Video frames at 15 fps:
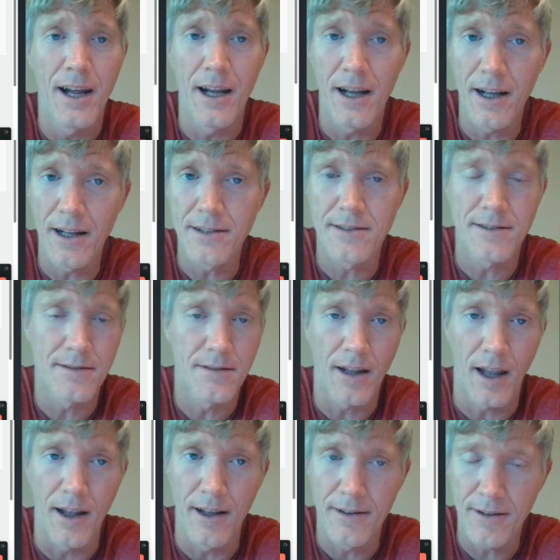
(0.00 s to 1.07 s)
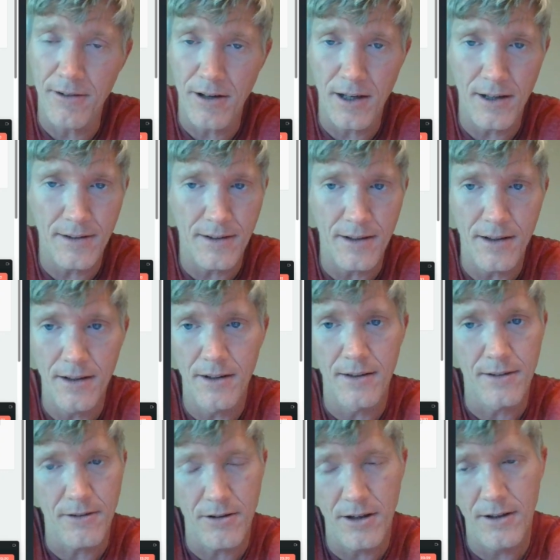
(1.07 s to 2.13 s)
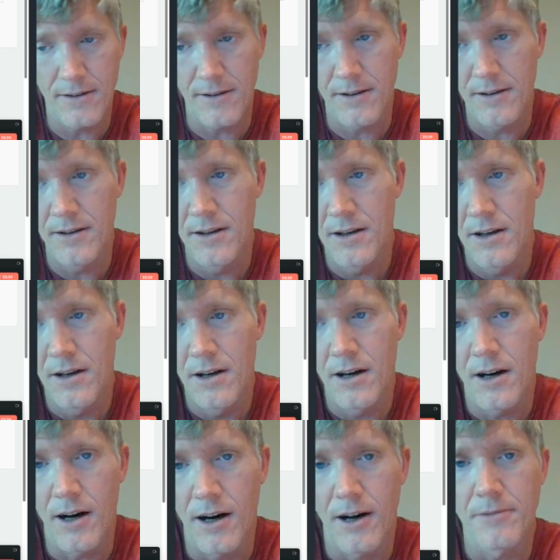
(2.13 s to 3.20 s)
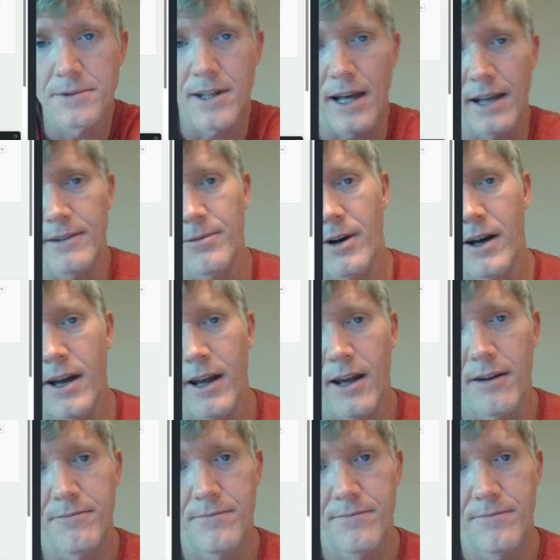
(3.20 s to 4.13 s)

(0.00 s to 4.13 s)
It's crazy. It's crazy. That's why,